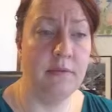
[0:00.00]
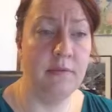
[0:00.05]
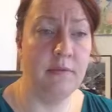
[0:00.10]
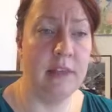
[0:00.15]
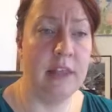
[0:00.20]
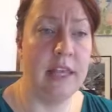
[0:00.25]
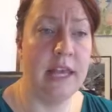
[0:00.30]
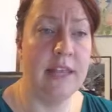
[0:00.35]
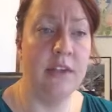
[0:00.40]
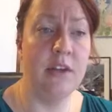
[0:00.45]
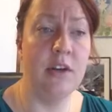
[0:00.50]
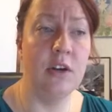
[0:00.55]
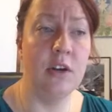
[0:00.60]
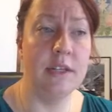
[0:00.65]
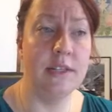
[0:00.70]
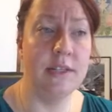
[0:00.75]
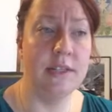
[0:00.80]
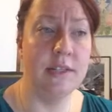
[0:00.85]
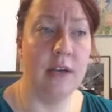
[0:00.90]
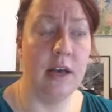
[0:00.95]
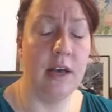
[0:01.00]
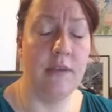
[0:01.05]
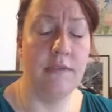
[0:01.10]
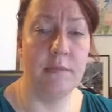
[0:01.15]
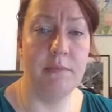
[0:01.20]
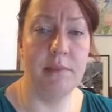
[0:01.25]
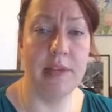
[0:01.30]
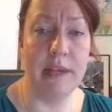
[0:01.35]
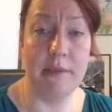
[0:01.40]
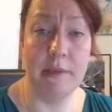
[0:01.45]
led the nurses to
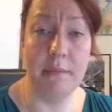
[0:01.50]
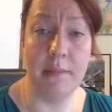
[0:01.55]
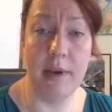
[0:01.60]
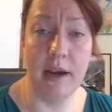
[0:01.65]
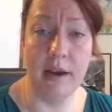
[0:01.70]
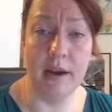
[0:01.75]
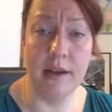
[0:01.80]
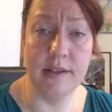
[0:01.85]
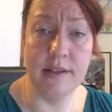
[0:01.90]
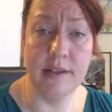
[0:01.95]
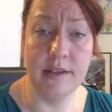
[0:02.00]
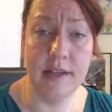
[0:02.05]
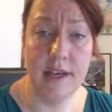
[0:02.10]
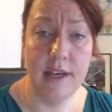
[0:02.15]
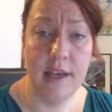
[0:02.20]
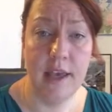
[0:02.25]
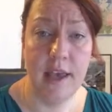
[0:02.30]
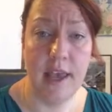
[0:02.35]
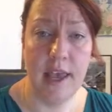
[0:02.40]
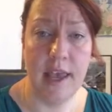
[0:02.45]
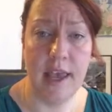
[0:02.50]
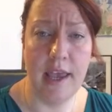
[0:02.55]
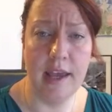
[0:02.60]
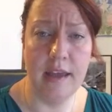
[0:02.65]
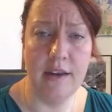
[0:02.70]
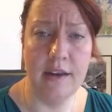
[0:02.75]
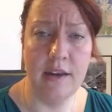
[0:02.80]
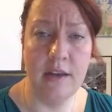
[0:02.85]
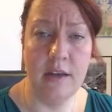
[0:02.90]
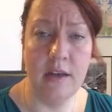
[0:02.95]
often blame the parents
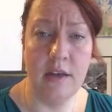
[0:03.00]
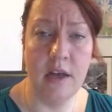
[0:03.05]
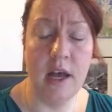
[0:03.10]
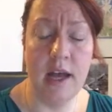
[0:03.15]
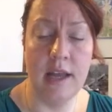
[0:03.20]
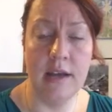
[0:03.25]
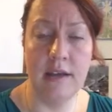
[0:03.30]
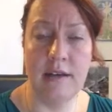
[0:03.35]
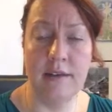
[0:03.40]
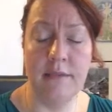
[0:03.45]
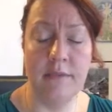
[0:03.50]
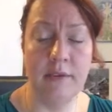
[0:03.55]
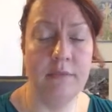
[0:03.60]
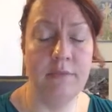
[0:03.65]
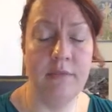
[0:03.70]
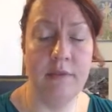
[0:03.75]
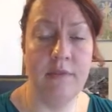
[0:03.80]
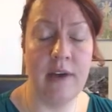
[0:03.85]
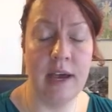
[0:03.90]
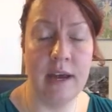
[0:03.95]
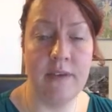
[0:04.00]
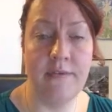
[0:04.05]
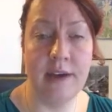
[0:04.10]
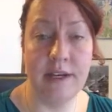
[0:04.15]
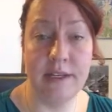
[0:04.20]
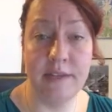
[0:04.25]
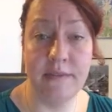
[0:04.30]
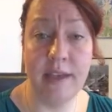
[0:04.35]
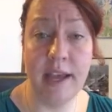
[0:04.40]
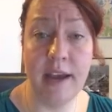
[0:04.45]
and not provide
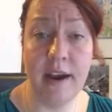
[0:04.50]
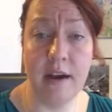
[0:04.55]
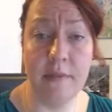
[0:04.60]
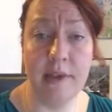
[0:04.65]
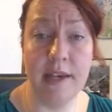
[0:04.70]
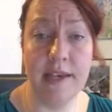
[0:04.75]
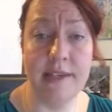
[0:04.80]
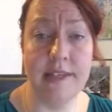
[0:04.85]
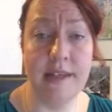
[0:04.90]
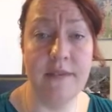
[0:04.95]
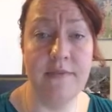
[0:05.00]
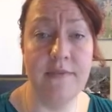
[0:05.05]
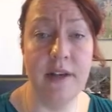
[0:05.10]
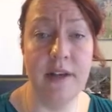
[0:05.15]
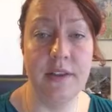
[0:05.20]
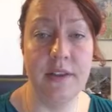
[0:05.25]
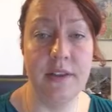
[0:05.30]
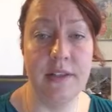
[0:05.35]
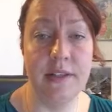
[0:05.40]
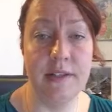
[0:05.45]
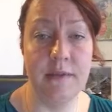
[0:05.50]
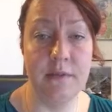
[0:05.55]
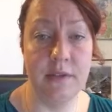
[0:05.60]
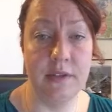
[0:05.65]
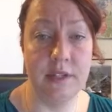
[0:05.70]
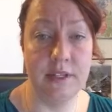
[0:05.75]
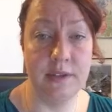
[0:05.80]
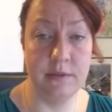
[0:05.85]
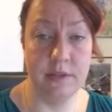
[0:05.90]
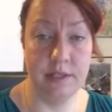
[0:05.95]
effective care because they felt that
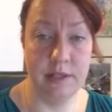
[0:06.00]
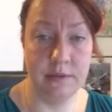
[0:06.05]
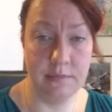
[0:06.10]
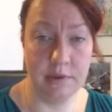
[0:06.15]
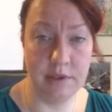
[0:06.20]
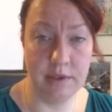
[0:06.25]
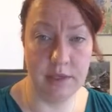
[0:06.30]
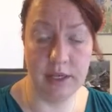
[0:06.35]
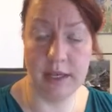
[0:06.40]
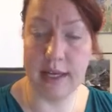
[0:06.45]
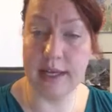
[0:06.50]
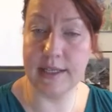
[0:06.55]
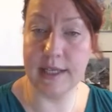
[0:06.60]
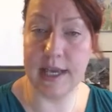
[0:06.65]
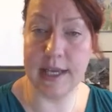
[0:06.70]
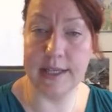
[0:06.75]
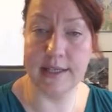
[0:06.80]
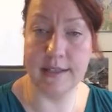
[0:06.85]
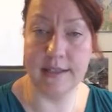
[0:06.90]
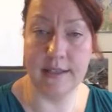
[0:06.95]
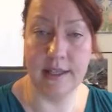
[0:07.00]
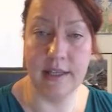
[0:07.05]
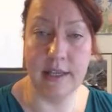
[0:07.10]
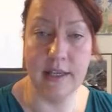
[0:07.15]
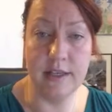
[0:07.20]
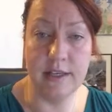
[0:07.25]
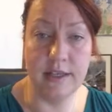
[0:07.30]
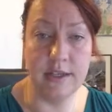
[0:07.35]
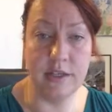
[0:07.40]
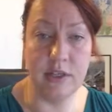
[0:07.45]
these were simple neglect cases
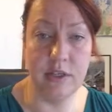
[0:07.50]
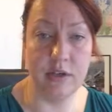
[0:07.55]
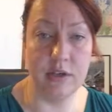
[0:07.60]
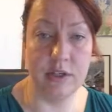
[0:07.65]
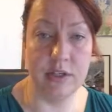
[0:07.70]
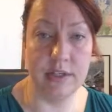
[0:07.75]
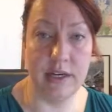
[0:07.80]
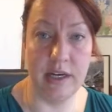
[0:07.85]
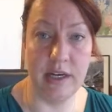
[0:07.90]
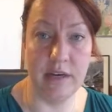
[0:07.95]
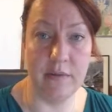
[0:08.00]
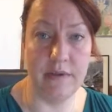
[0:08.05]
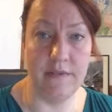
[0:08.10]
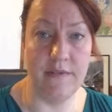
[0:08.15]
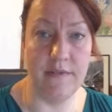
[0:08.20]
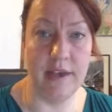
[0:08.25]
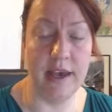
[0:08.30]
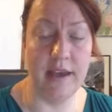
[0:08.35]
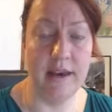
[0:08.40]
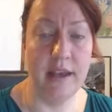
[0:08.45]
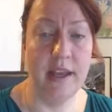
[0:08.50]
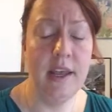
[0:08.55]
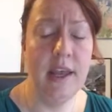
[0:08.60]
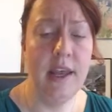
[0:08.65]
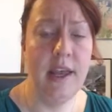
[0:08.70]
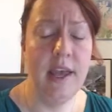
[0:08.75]
and the children just needed to be fed.